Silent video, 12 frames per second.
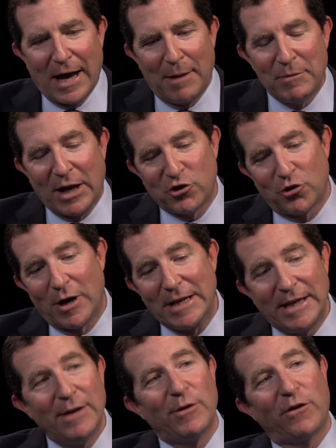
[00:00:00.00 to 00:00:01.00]
I'm not sure I'd
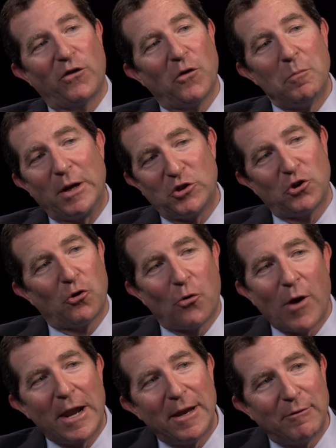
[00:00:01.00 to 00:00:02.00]
give us so much
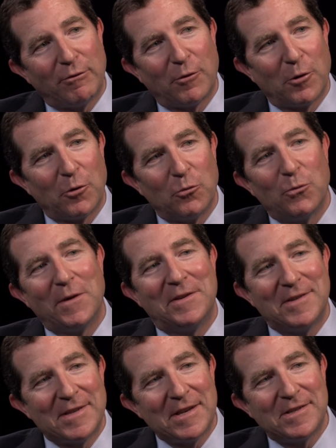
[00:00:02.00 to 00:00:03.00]
credit for
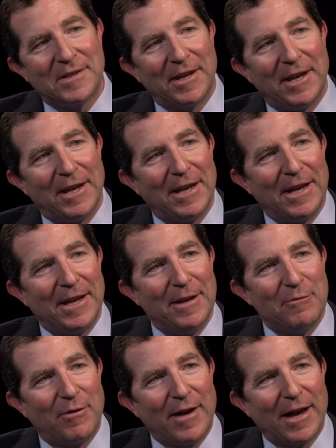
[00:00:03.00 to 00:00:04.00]
resisting. In
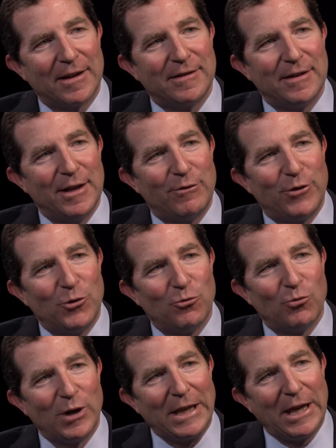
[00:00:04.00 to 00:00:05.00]
fact, if you
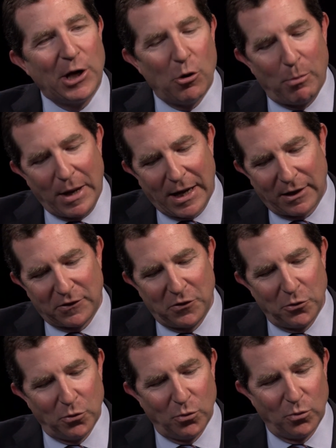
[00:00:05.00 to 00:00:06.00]
really go back
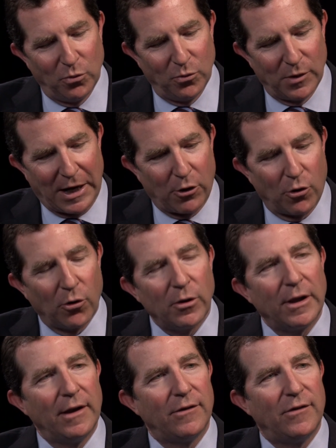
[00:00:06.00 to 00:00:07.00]
to our
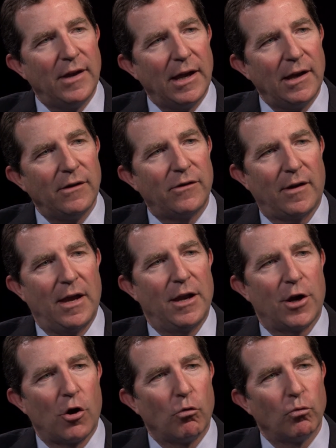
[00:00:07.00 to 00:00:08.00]
earliest days
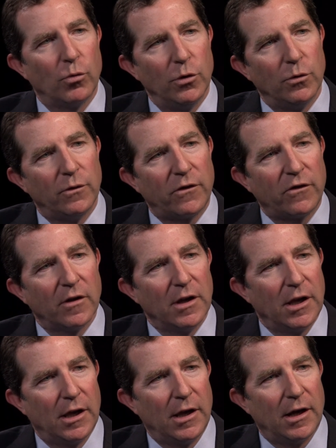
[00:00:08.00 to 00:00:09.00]
and our roots,
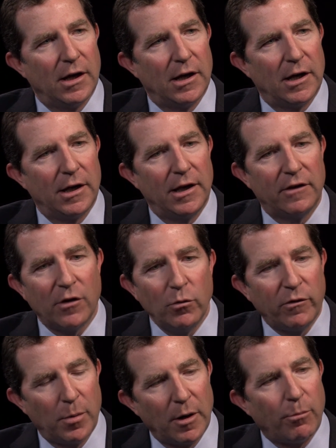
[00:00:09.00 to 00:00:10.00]
it's
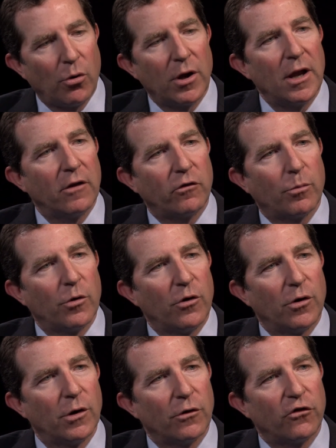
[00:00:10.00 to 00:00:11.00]
always been a pretty
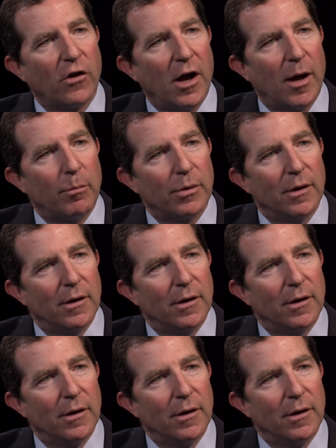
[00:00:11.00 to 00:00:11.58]
entrepreneurial shop.